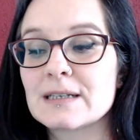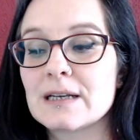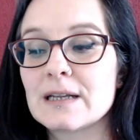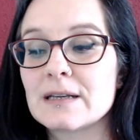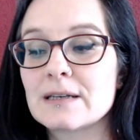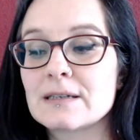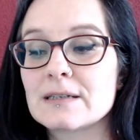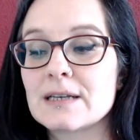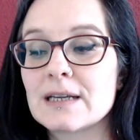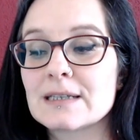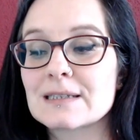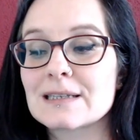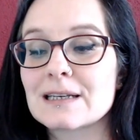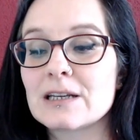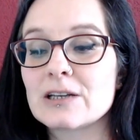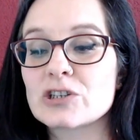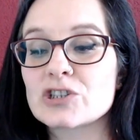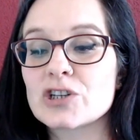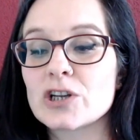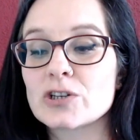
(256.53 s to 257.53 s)
desolate
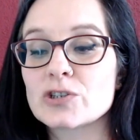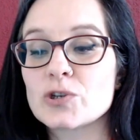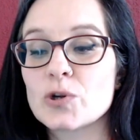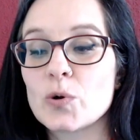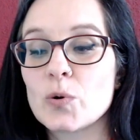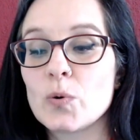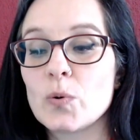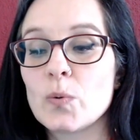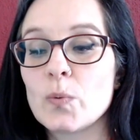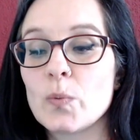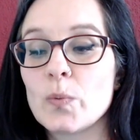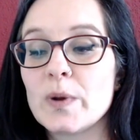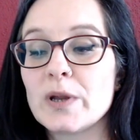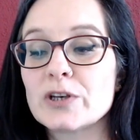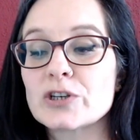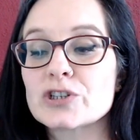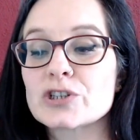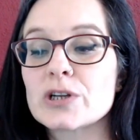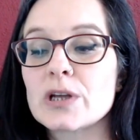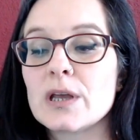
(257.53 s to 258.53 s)
chateau
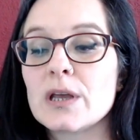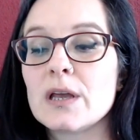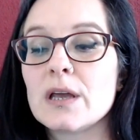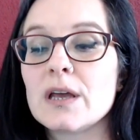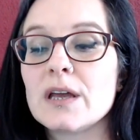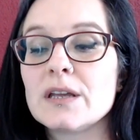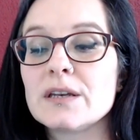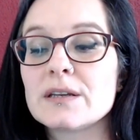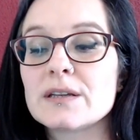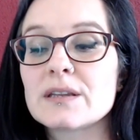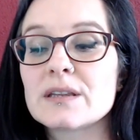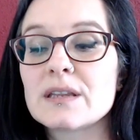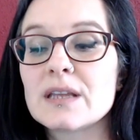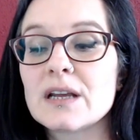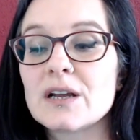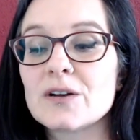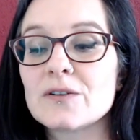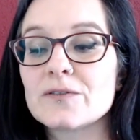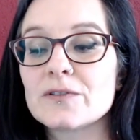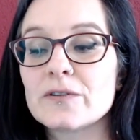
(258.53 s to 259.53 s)
which, in the thick
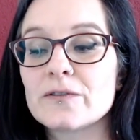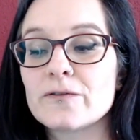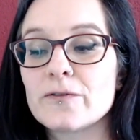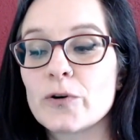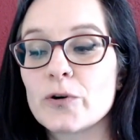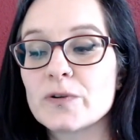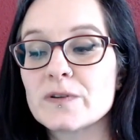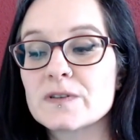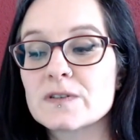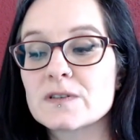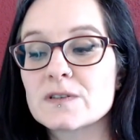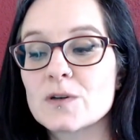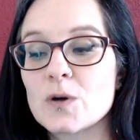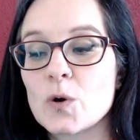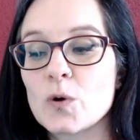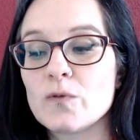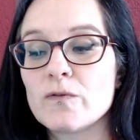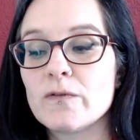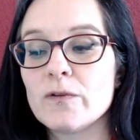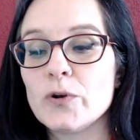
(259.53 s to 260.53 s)
of the forest,
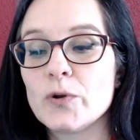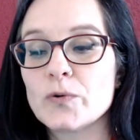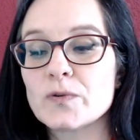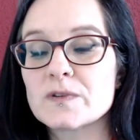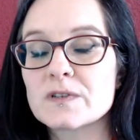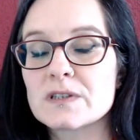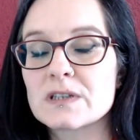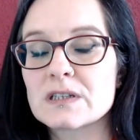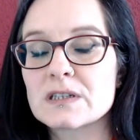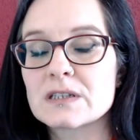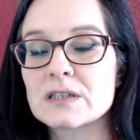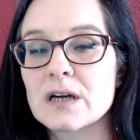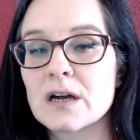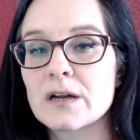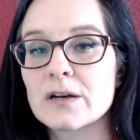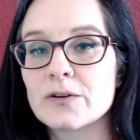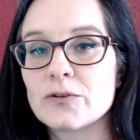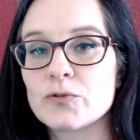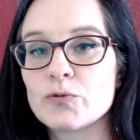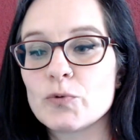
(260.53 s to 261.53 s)
overlooks the
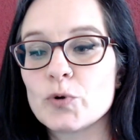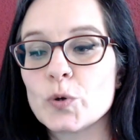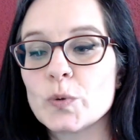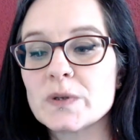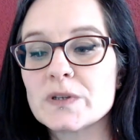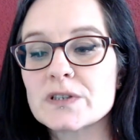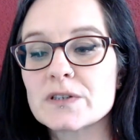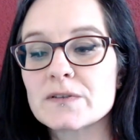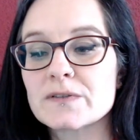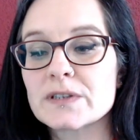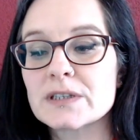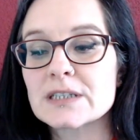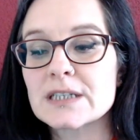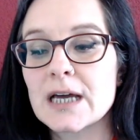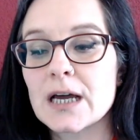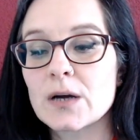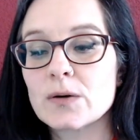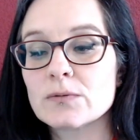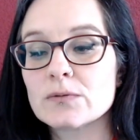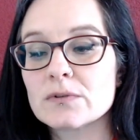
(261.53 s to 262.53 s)
silent ruins of the town.